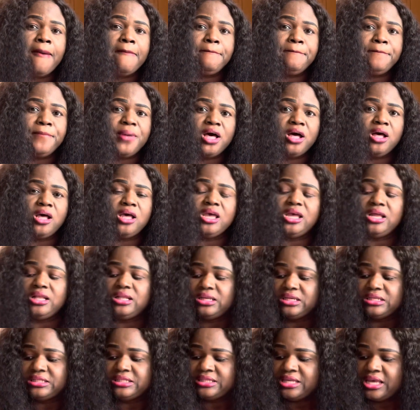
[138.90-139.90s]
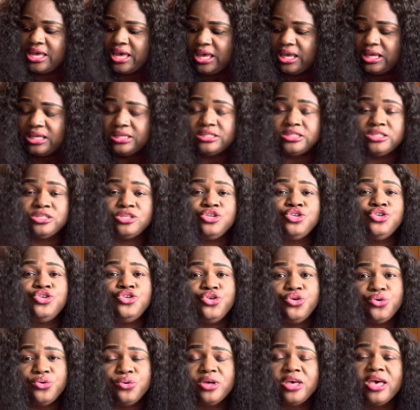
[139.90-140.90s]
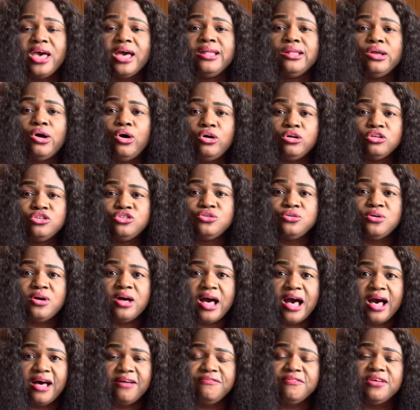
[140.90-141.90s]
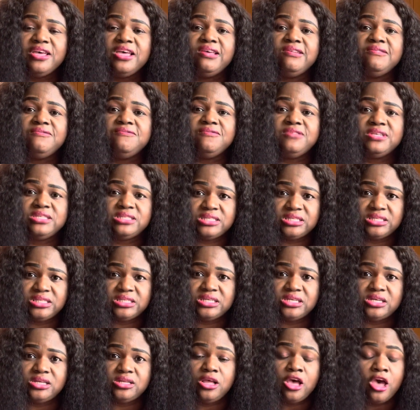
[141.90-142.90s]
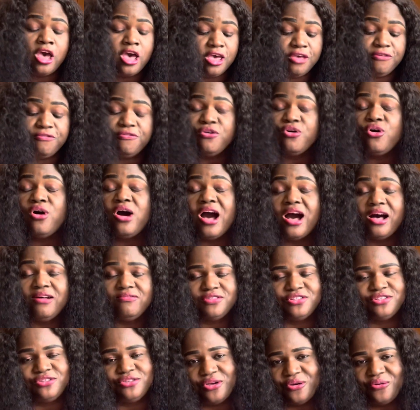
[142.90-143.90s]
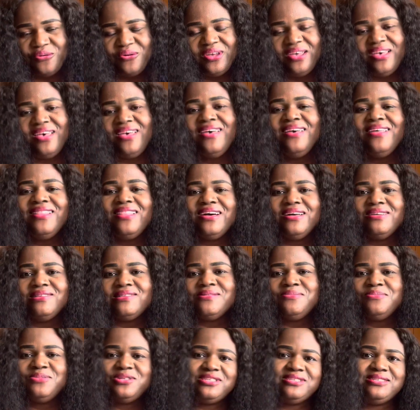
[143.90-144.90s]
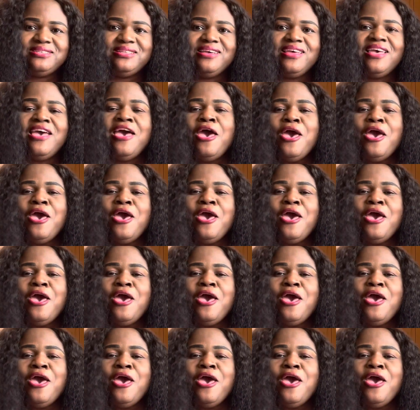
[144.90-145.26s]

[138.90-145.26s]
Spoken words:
But in this case, you can also have a visiting, if you have, sorry, that's a mistake.